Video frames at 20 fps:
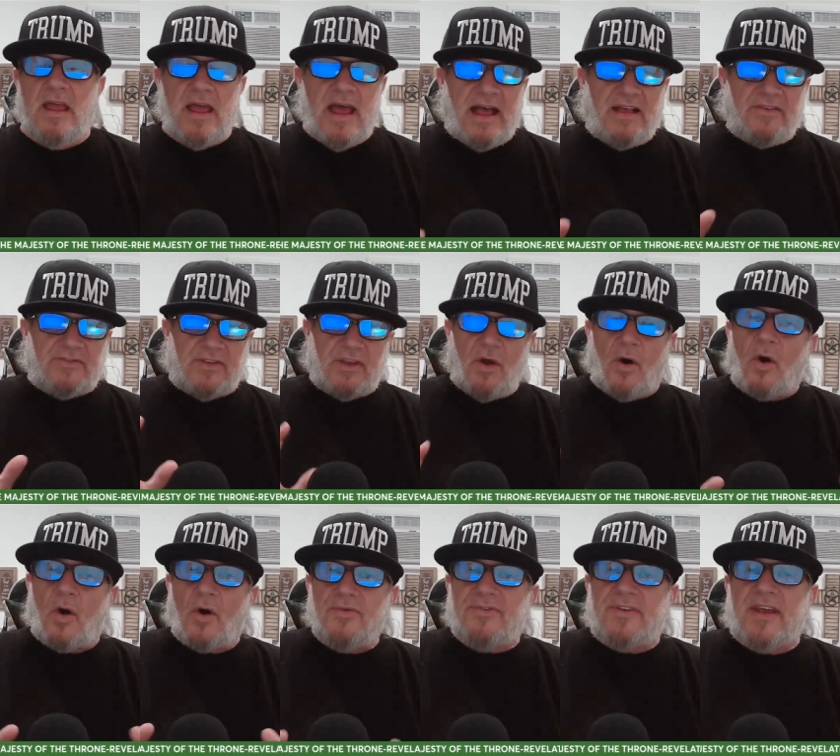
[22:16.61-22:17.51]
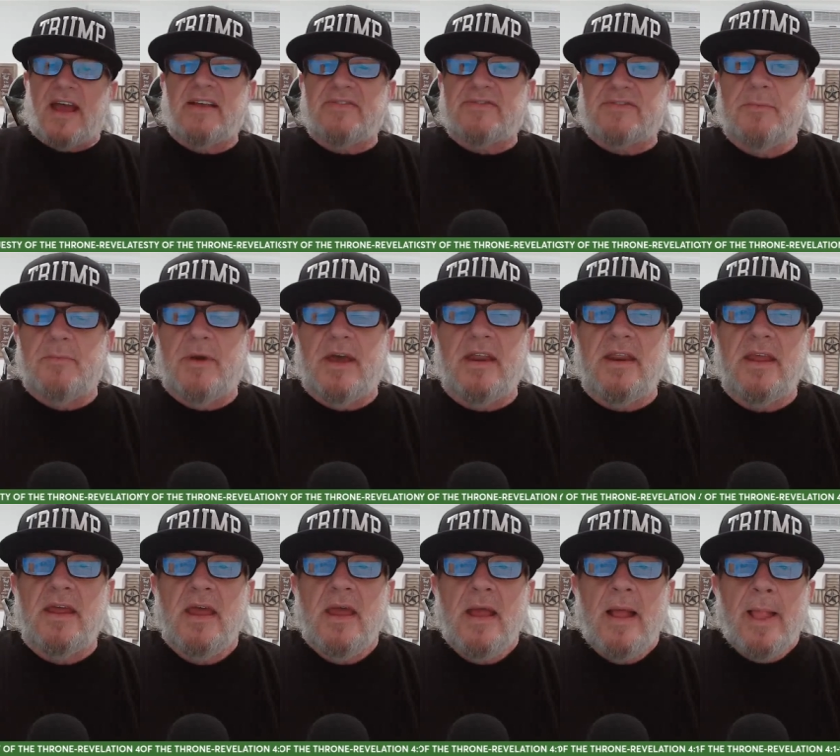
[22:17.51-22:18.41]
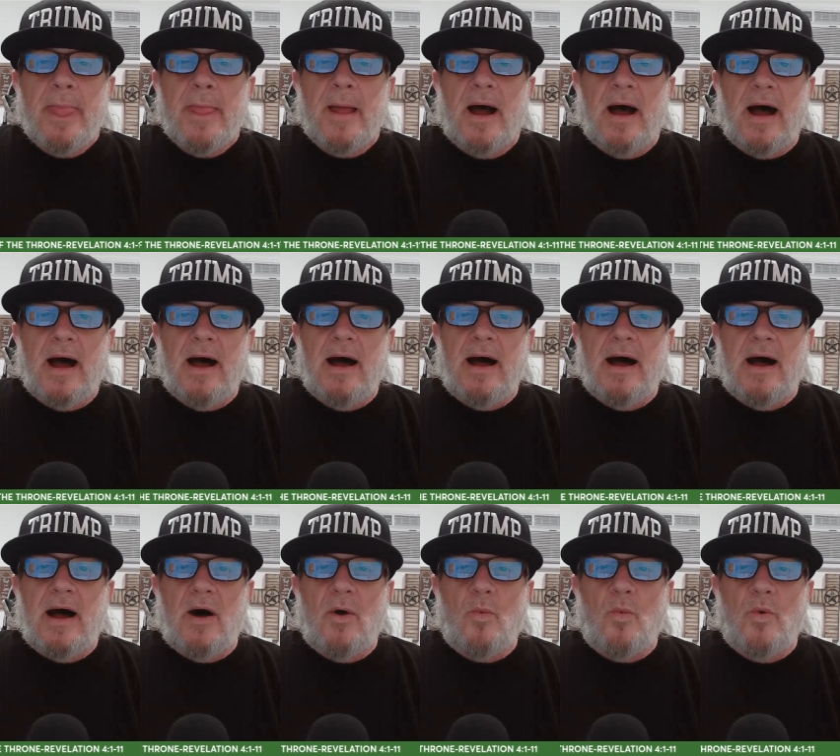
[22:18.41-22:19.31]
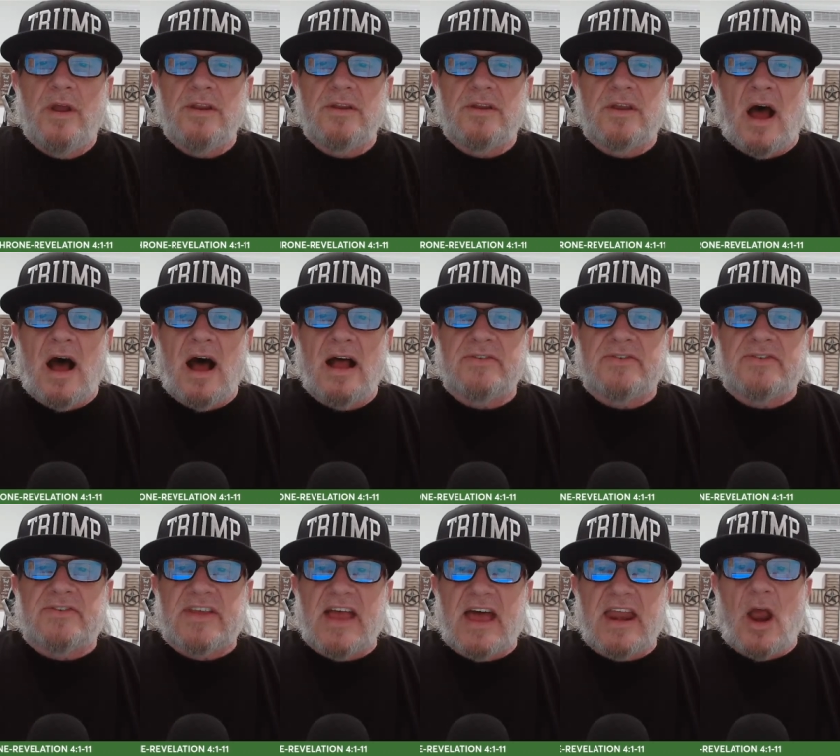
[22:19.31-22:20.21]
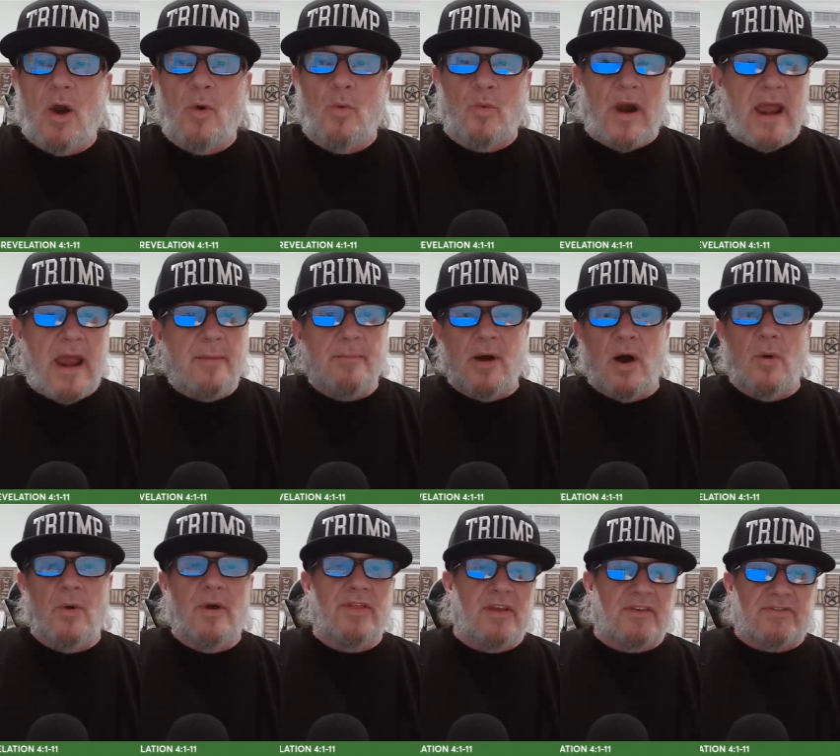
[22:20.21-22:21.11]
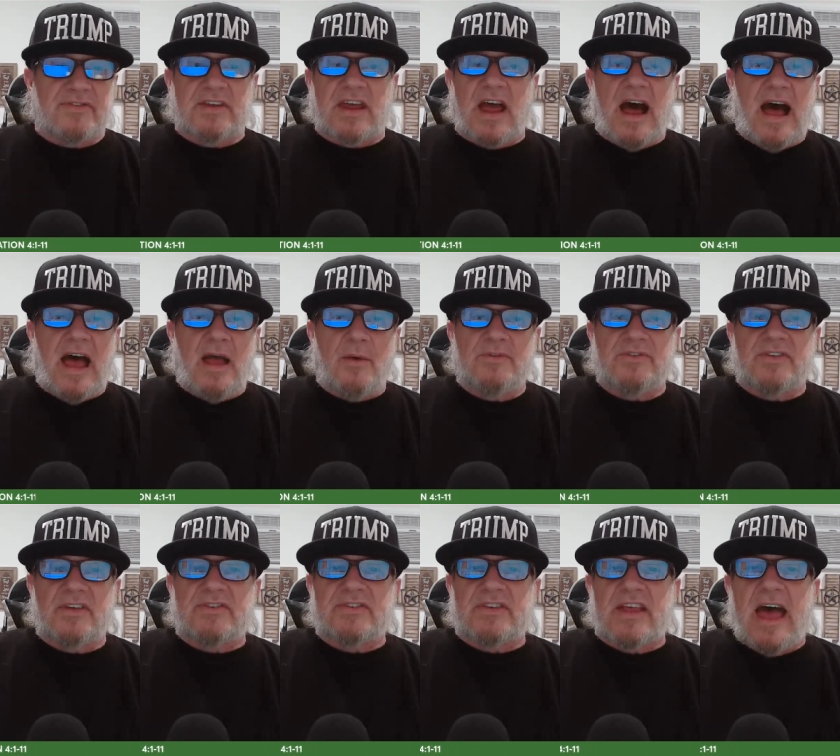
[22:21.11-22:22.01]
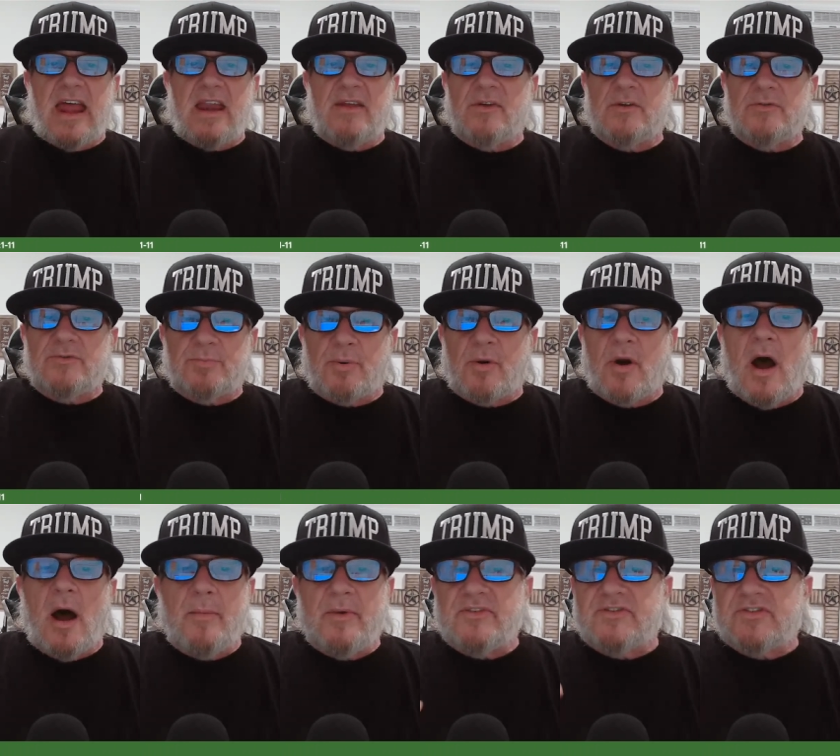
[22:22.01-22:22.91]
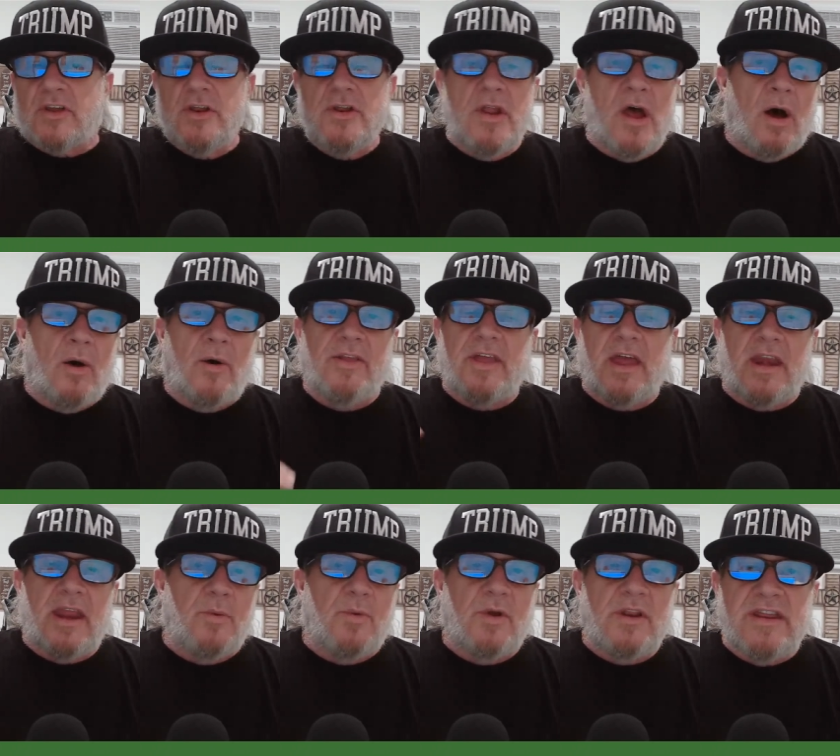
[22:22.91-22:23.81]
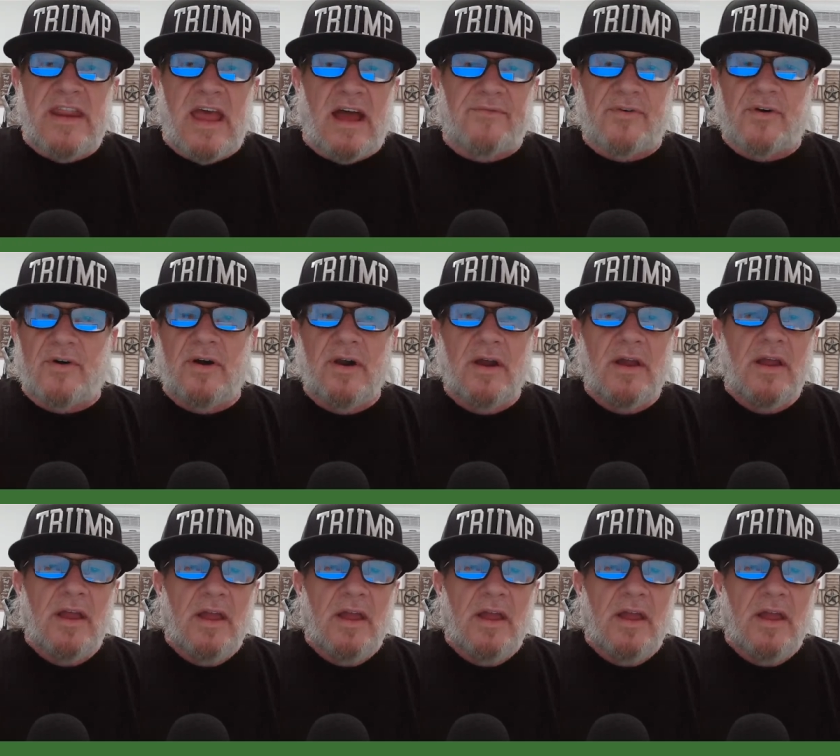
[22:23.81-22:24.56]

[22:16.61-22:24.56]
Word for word: As the Old Testament, uh, uh, when God set a rainbow in the sky, was a sign of His promise to Noah that He would never,